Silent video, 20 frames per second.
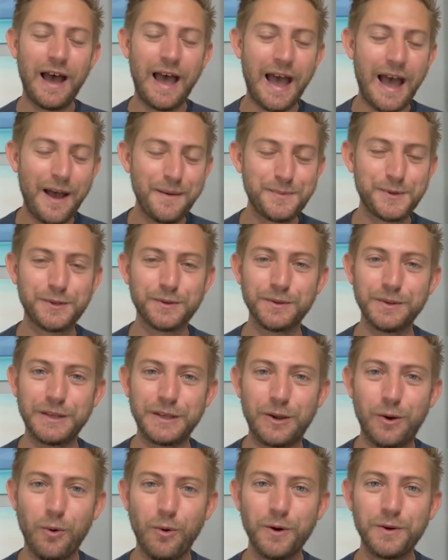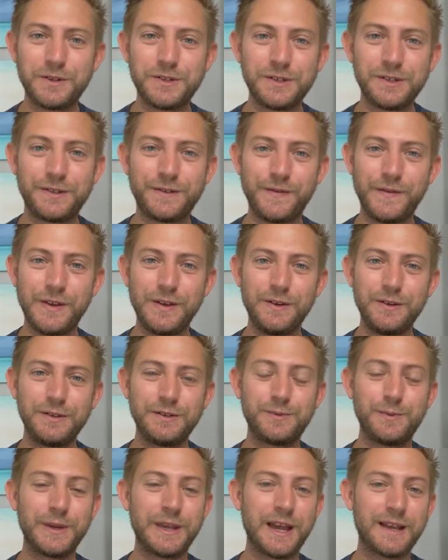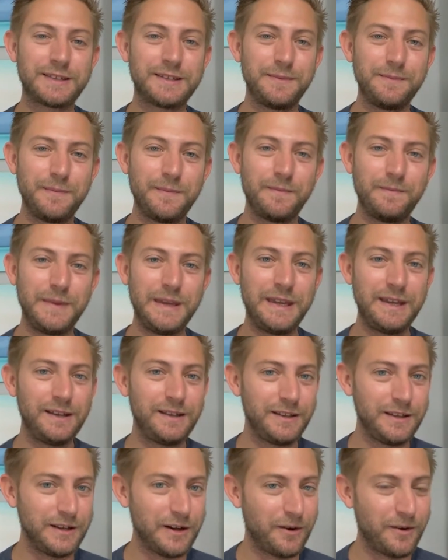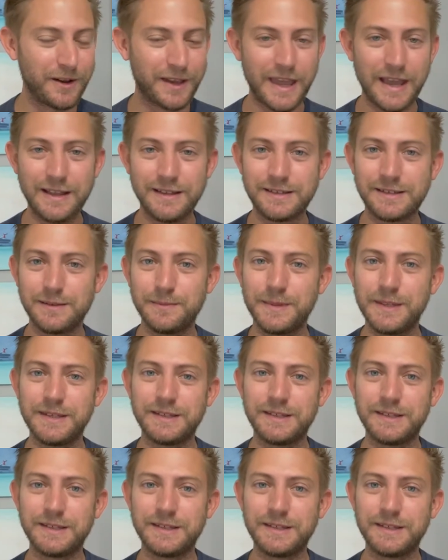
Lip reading: Absolutely gorgeous views. We got to meet, again, some of the